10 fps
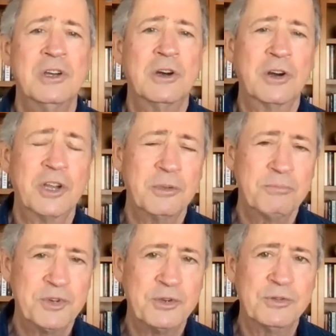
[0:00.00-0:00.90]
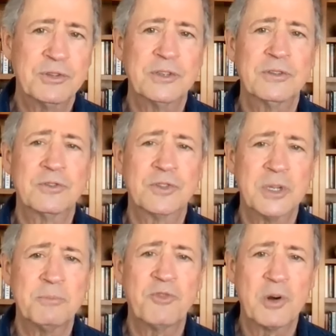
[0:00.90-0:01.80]
or hypnosis or
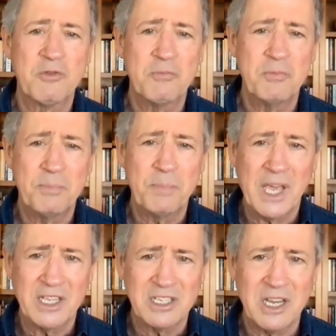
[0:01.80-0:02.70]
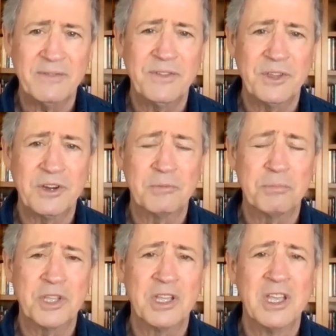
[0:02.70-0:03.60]
some form of past life
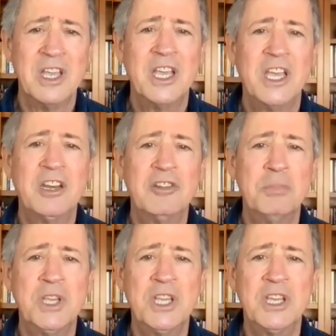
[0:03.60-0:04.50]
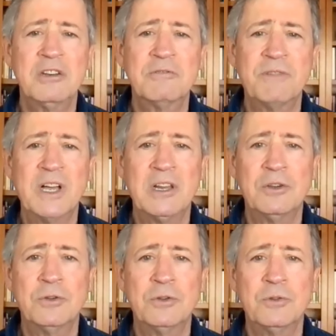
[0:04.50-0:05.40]
therapy, and you begin to
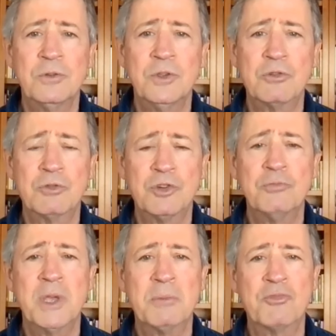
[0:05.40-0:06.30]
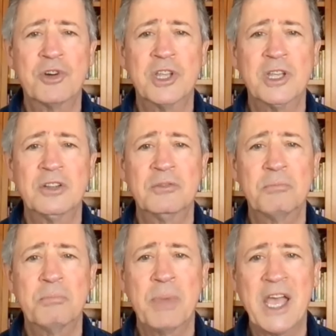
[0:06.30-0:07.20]
follow your own memories
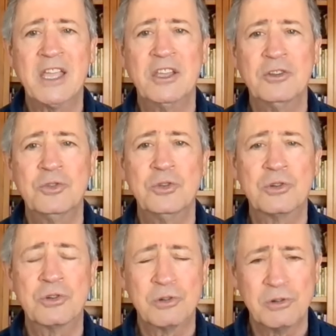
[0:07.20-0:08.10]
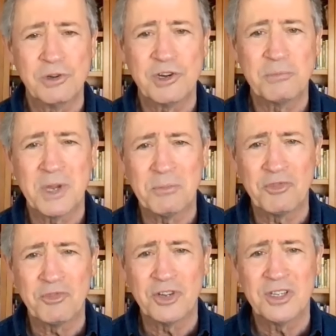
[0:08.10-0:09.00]
back into your earlier
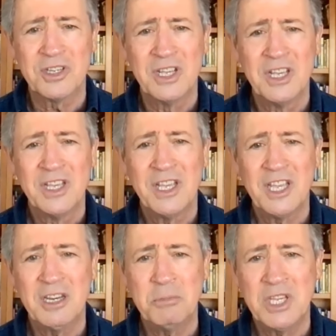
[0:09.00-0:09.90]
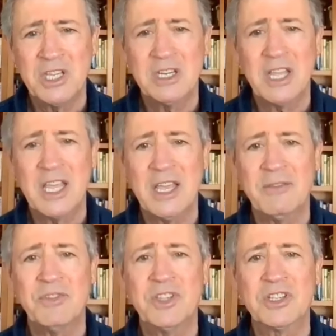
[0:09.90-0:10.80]
memories, and to begin to
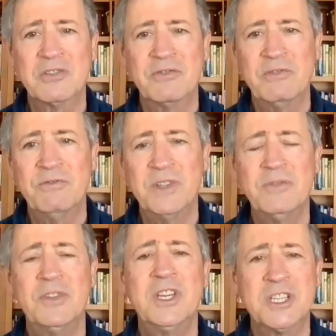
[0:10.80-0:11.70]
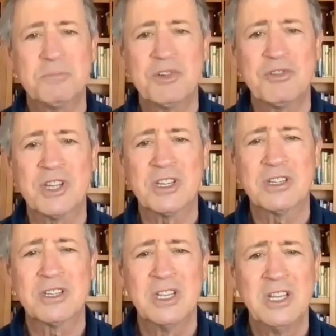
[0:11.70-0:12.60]
have this vivid
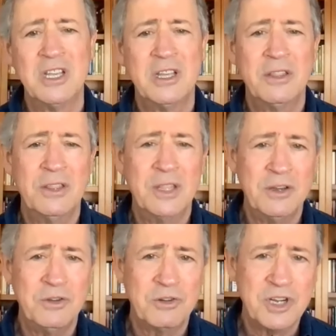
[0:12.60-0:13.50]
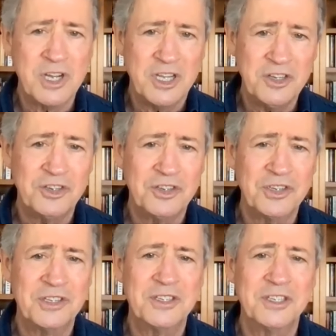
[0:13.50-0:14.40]
experience that your
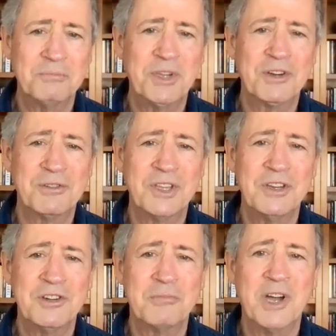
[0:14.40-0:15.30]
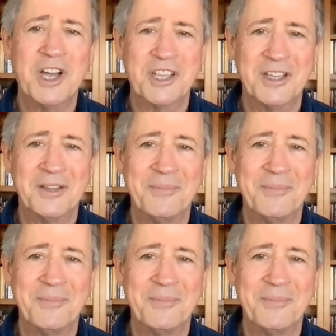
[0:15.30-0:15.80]
consciousness is bigger than your body.